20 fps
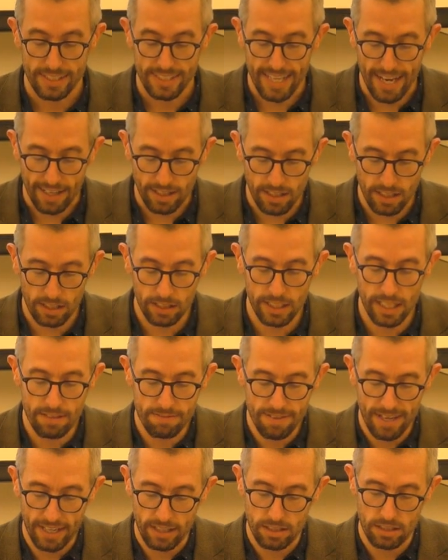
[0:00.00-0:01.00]
technically
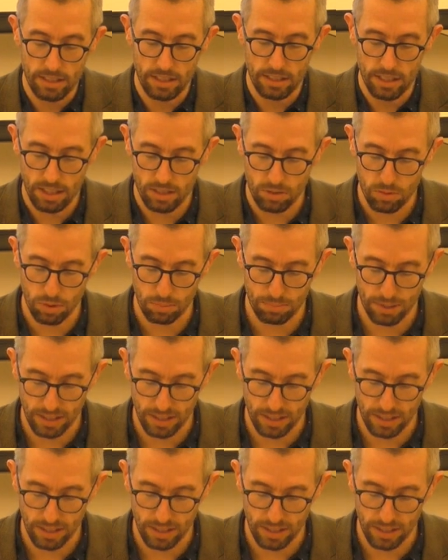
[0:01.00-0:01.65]
advanced industrial